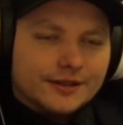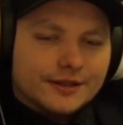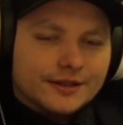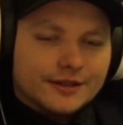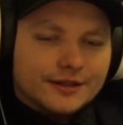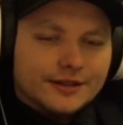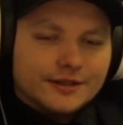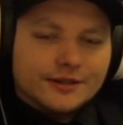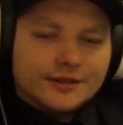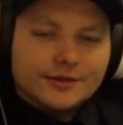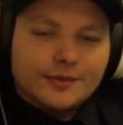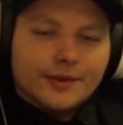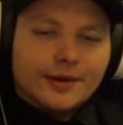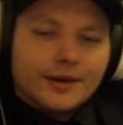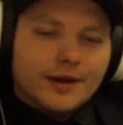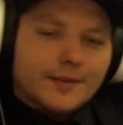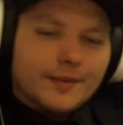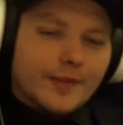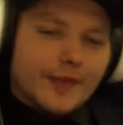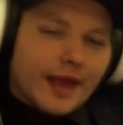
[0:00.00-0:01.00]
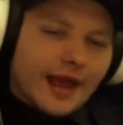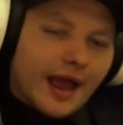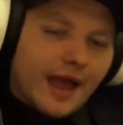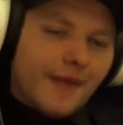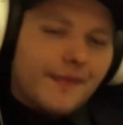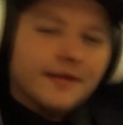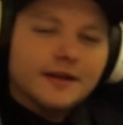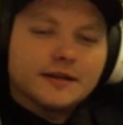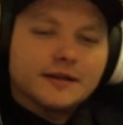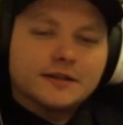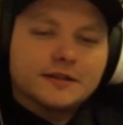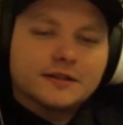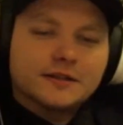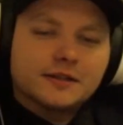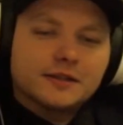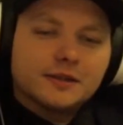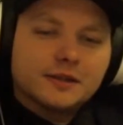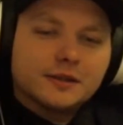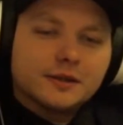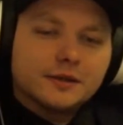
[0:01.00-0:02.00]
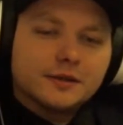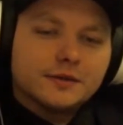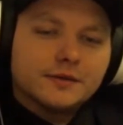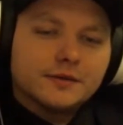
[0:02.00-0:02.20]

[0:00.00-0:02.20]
the need to become addicts.